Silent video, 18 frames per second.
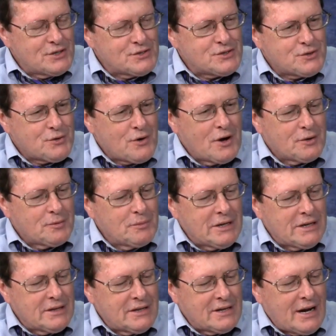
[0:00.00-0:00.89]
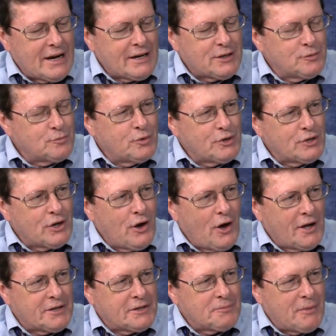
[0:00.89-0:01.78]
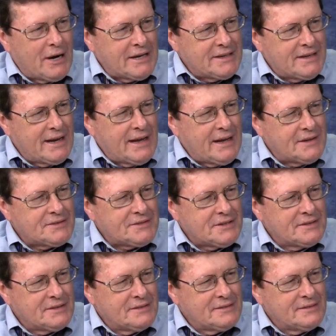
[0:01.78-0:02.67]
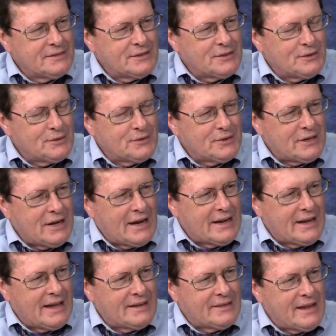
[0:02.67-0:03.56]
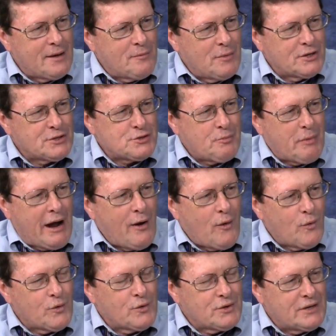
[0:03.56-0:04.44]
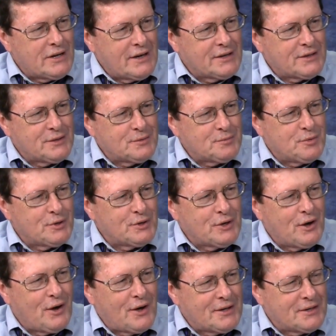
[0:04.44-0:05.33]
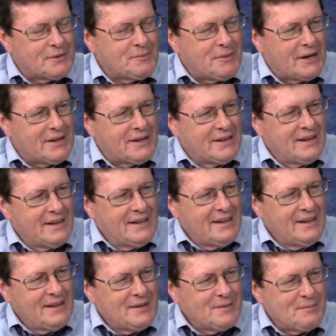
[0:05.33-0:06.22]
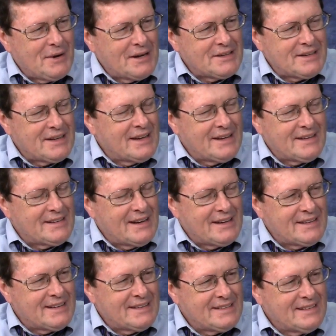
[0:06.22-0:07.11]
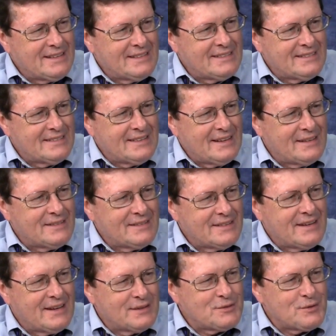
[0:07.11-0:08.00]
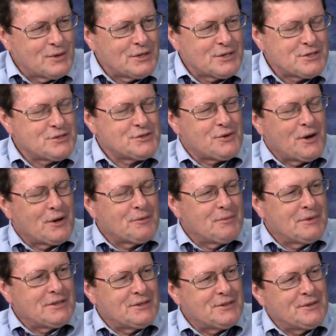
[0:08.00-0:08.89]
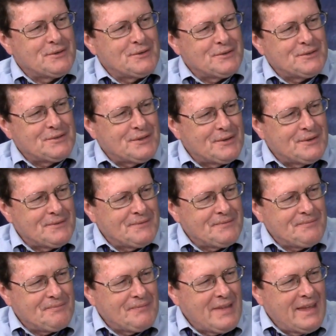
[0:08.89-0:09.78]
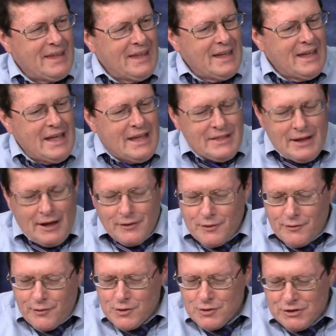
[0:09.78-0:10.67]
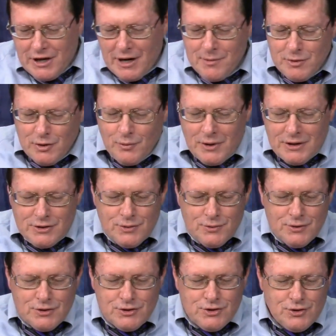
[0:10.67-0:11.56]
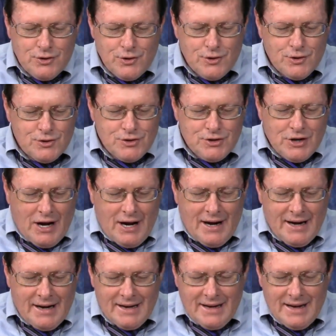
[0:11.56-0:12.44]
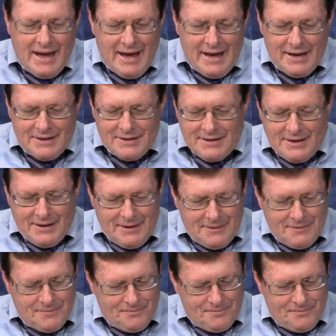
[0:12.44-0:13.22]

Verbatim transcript: struck me that I could put God in my debt. You know, that I had that much power that I could put God in my my debt, and I that, that really struck me too. So sure. Now the first time you went to a church, I had uh,